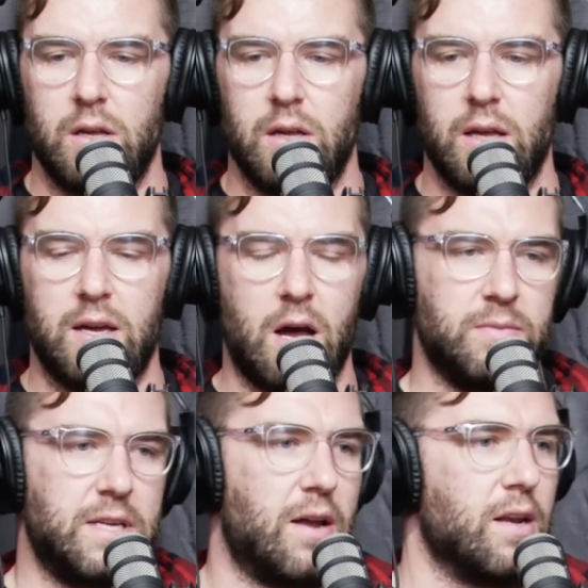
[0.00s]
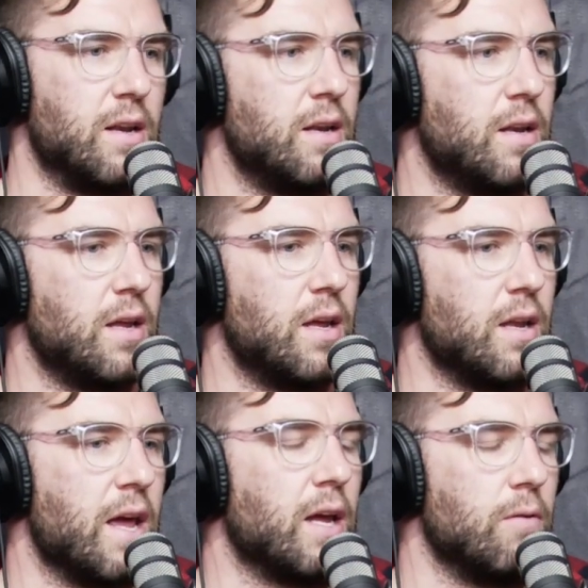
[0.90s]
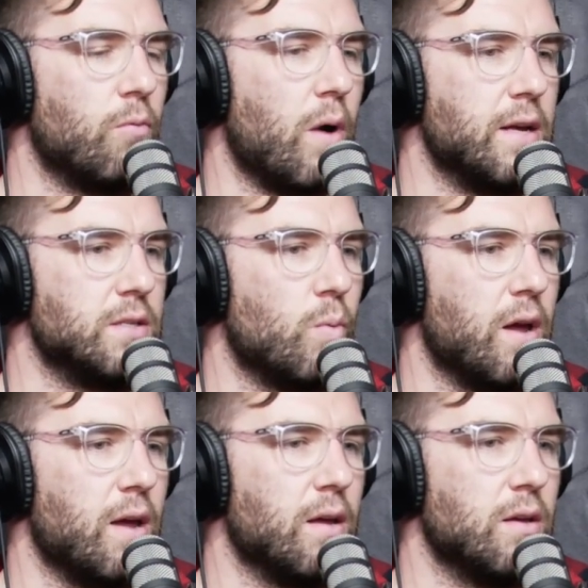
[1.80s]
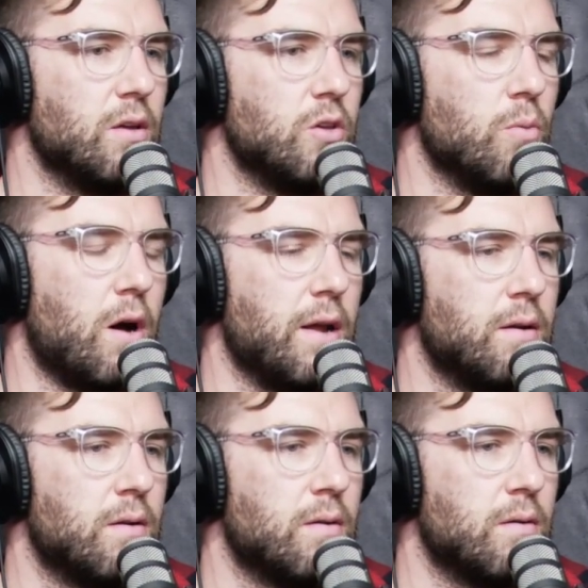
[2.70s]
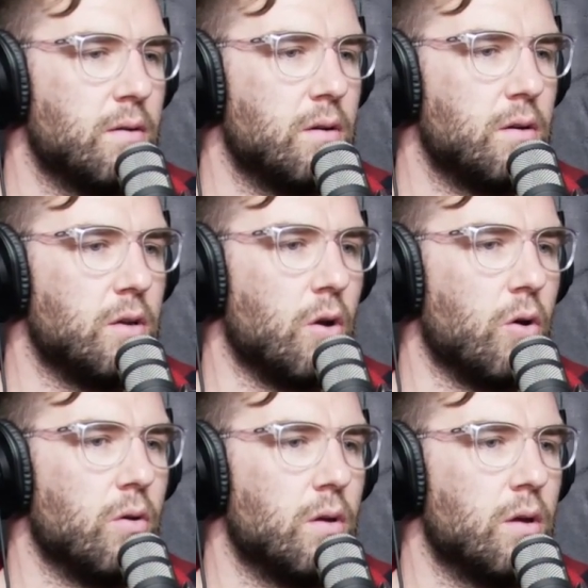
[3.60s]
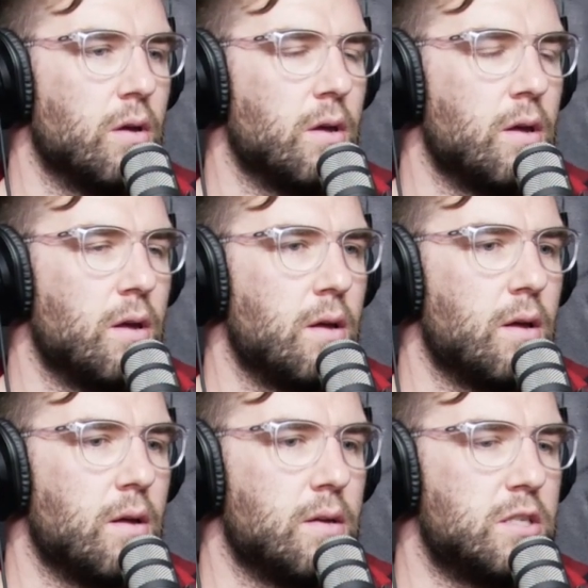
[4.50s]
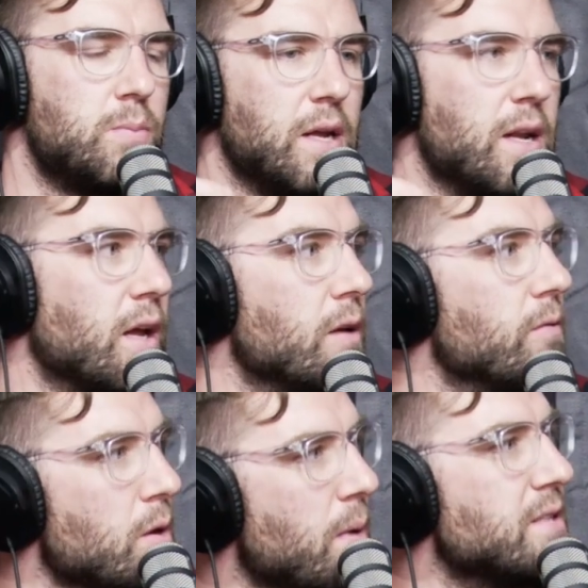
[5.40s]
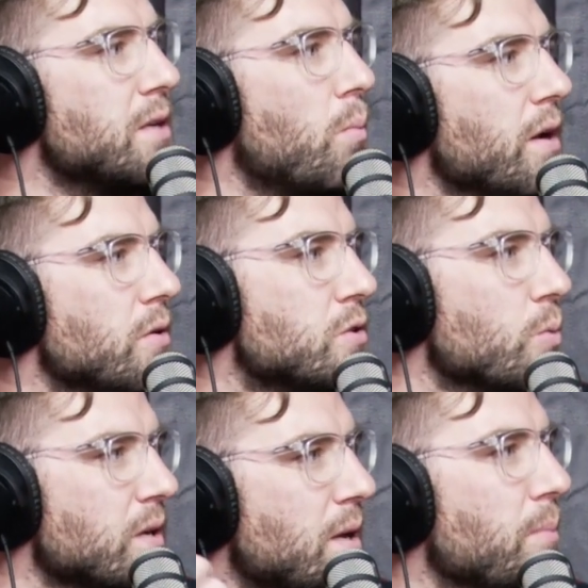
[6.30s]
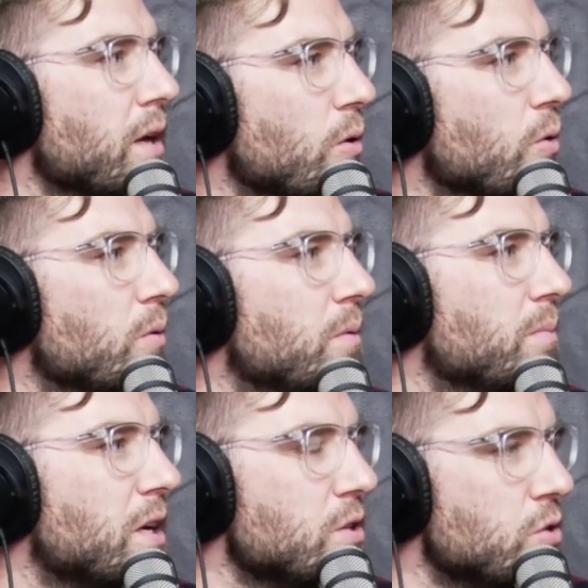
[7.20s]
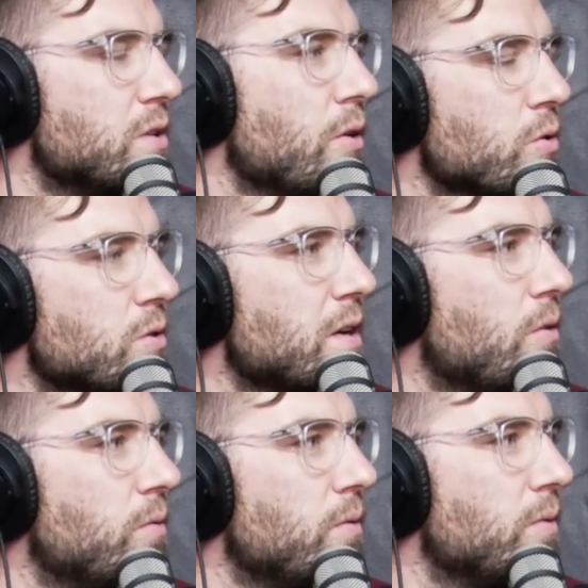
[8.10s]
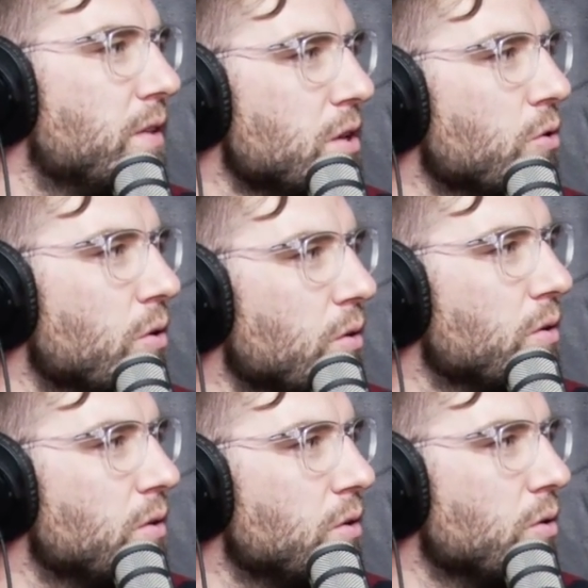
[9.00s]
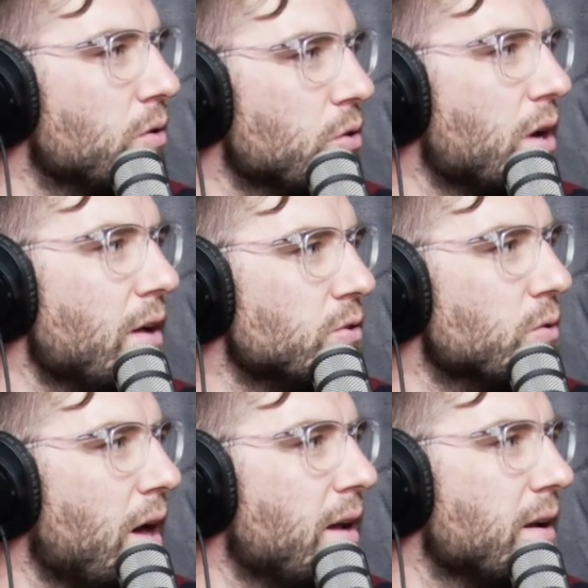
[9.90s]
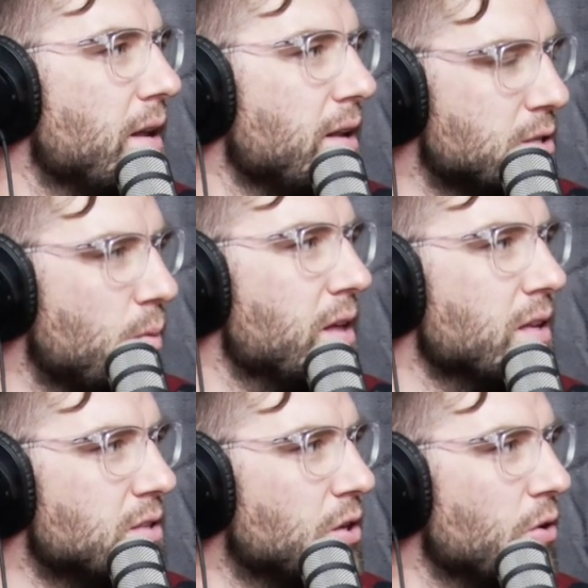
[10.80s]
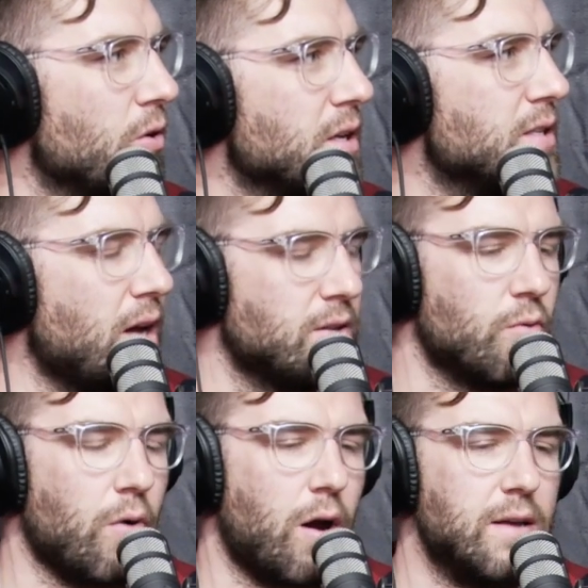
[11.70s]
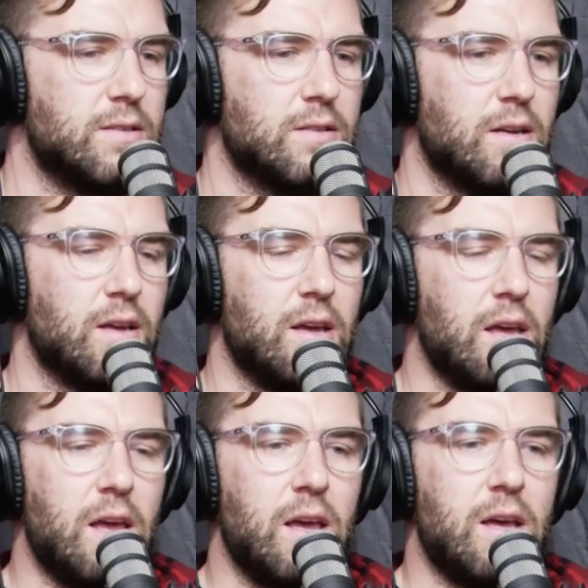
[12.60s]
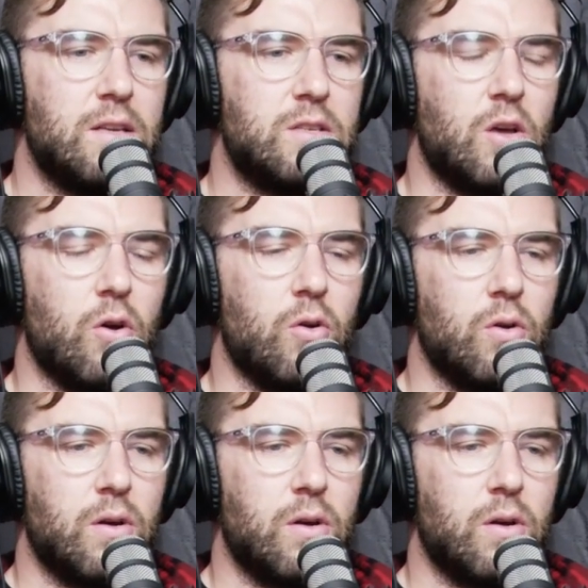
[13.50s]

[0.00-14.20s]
it comes out in negative ways where you might, you know, speak negatively about someone else doing something good because you tell yourself that you can't do that. And that's where the insecurities start to rise. So,